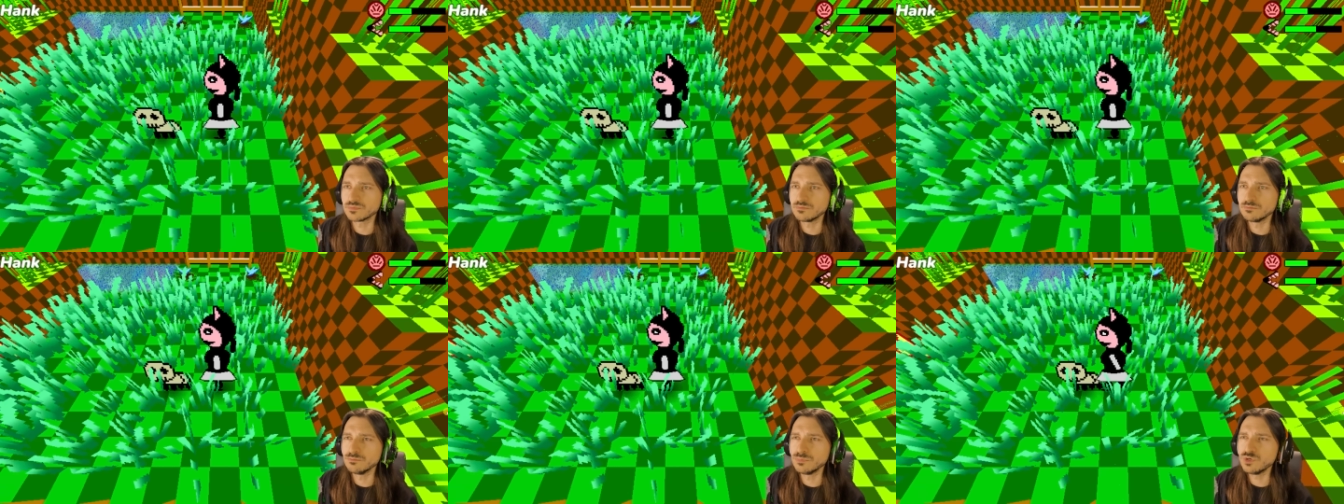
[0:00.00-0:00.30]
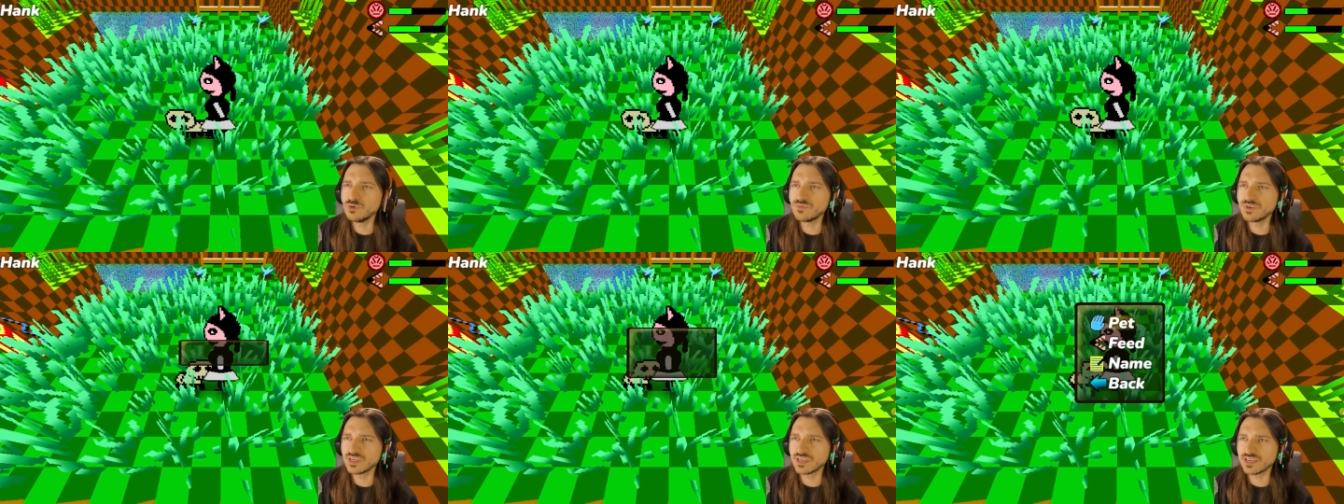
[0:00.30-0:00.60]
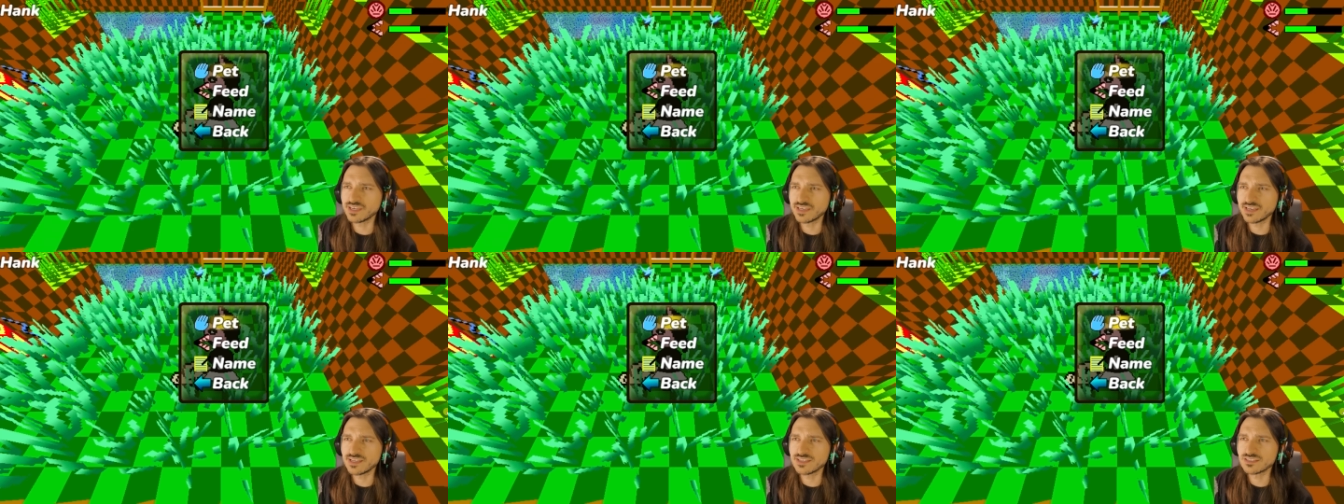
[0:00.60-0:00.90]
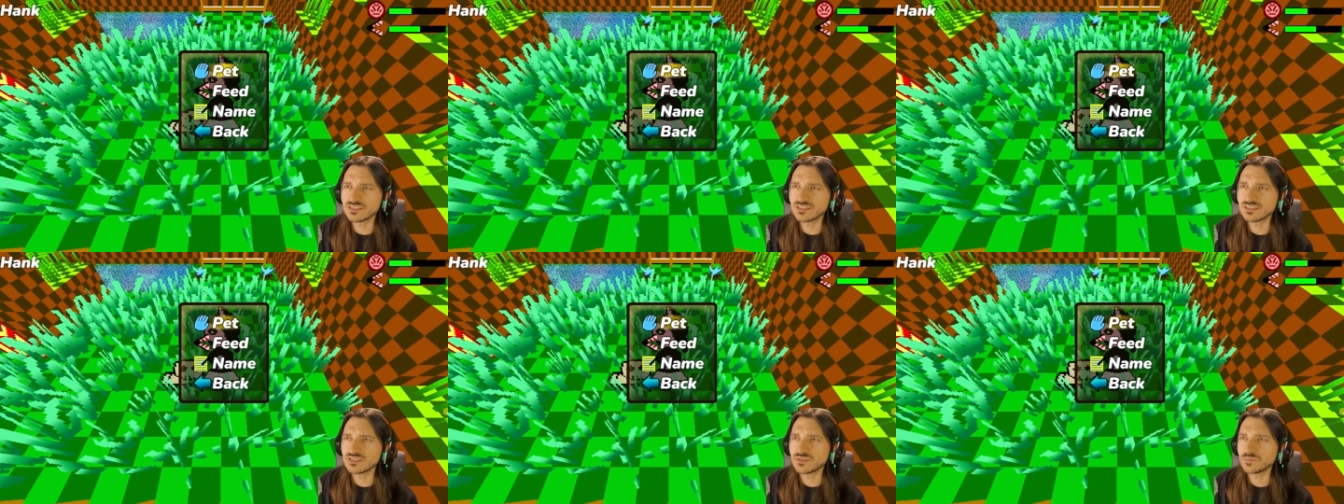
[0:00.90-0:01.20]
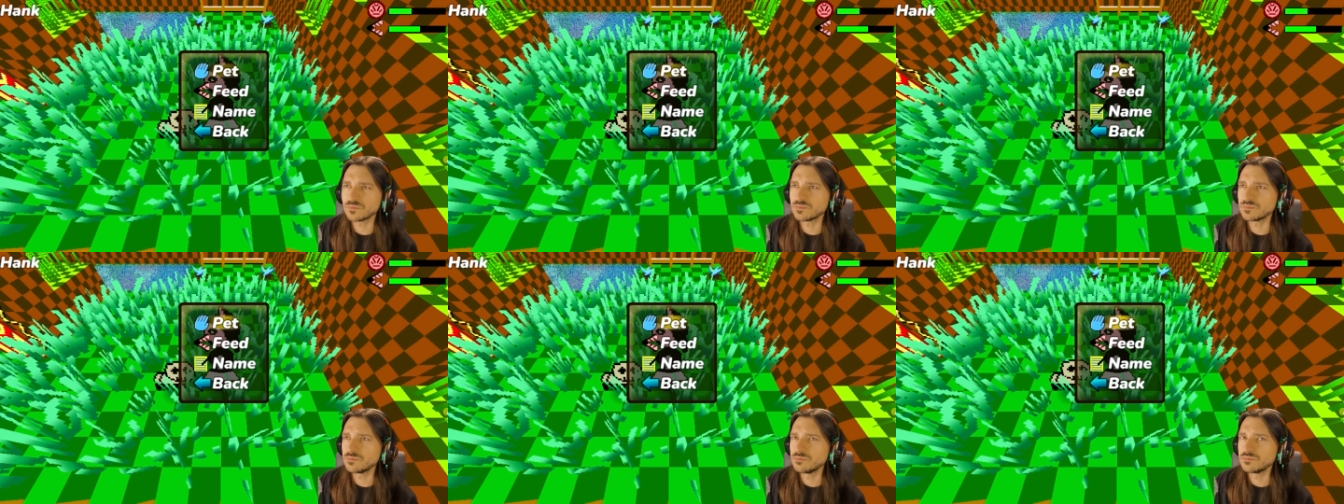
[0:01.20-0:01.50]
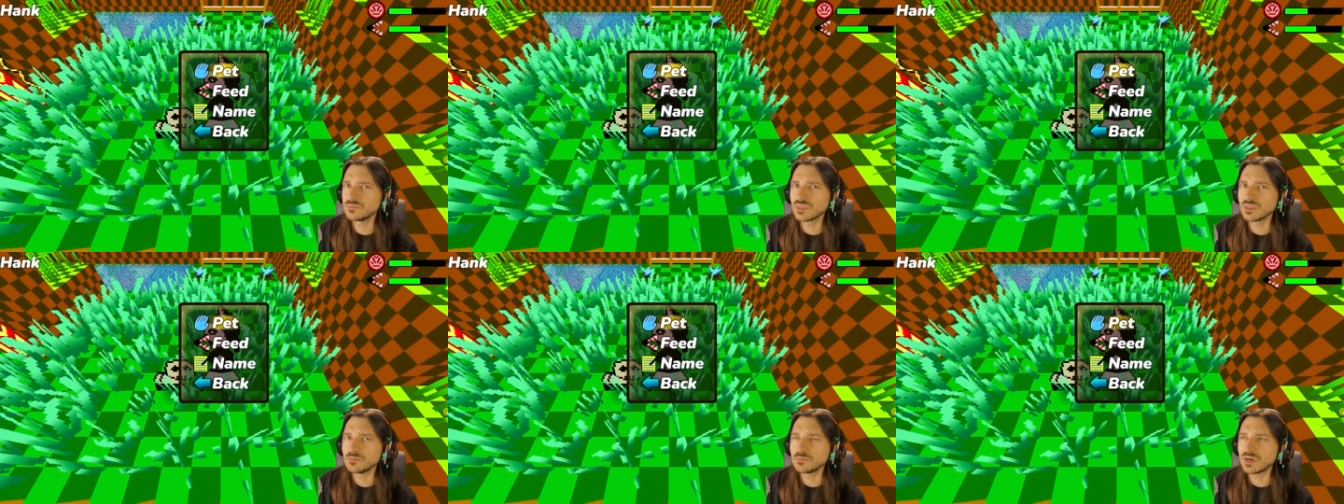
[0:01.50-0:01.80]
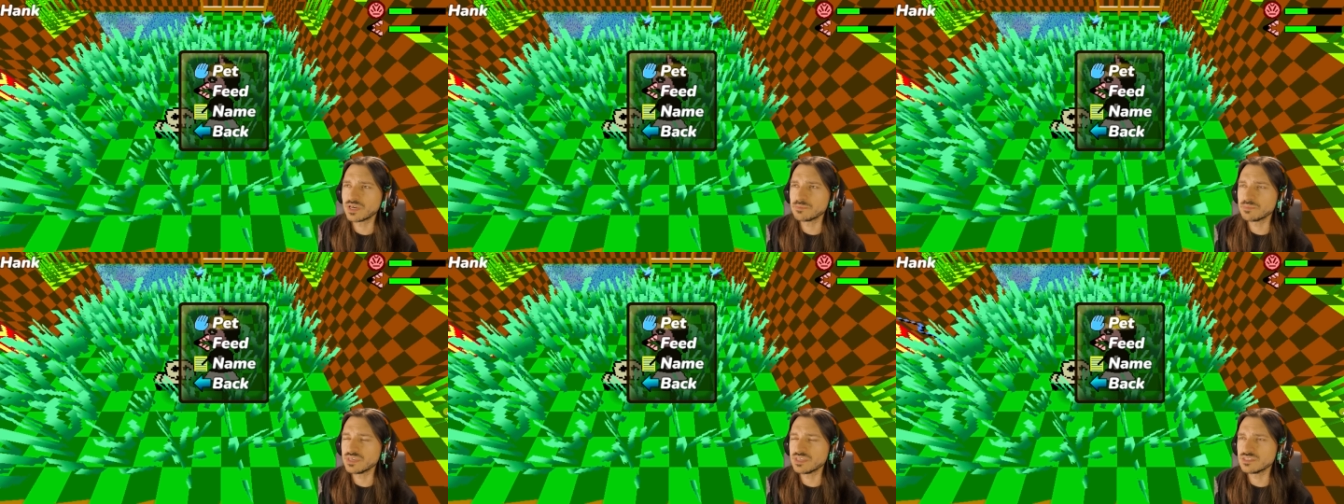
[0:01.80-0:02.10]
moving, I guess,
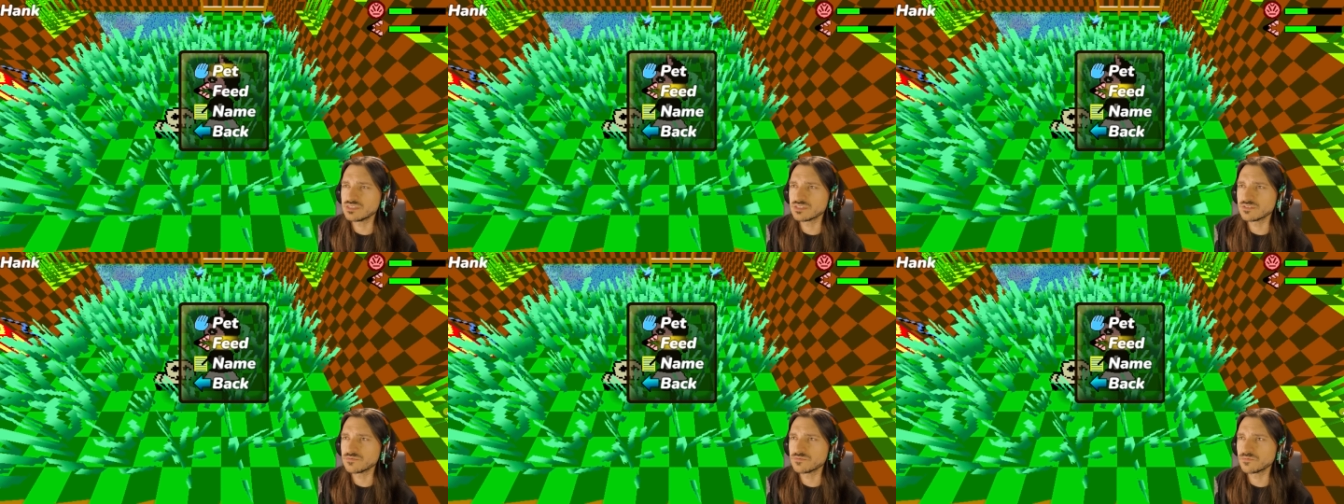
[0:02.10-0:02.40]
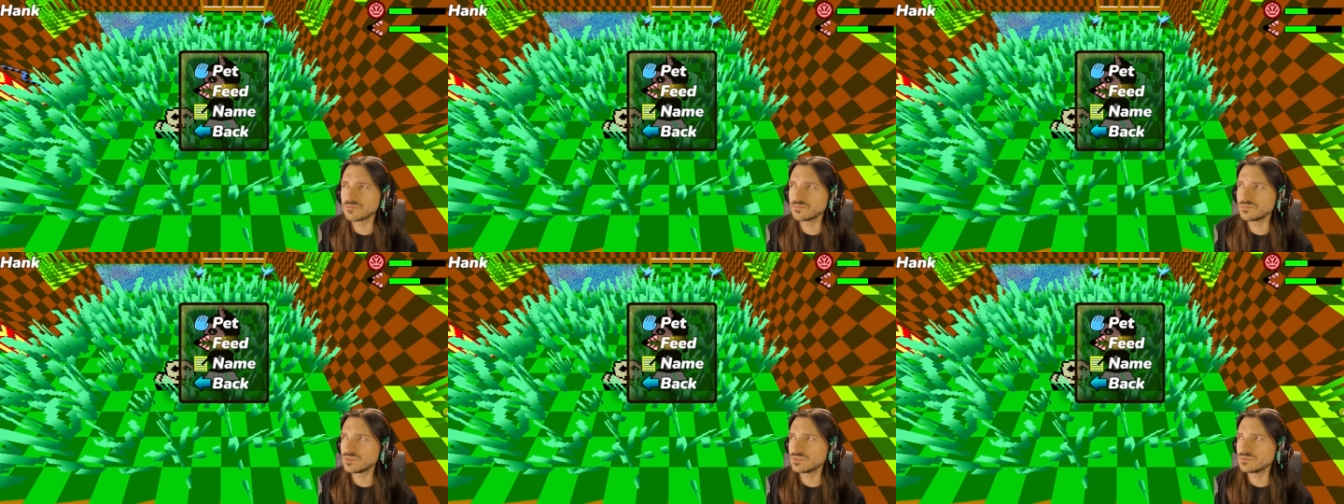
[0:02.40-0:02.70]
by means of